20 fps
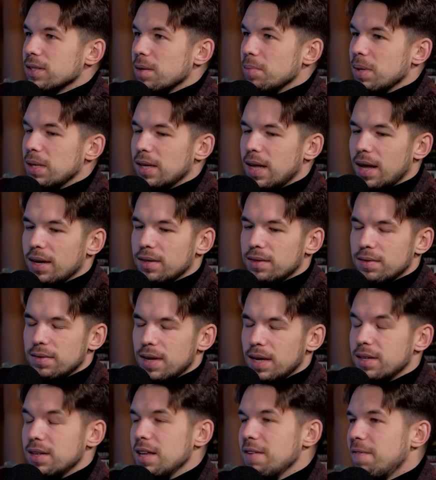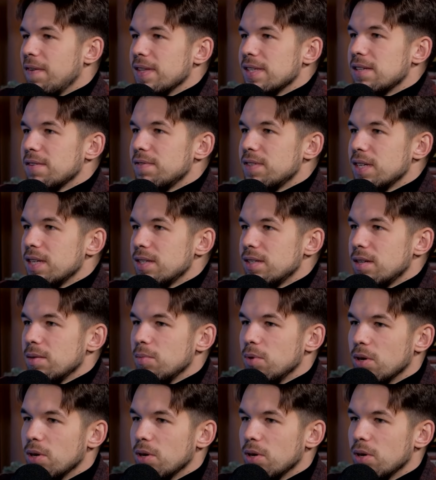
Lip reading: I mean, that the defensive system,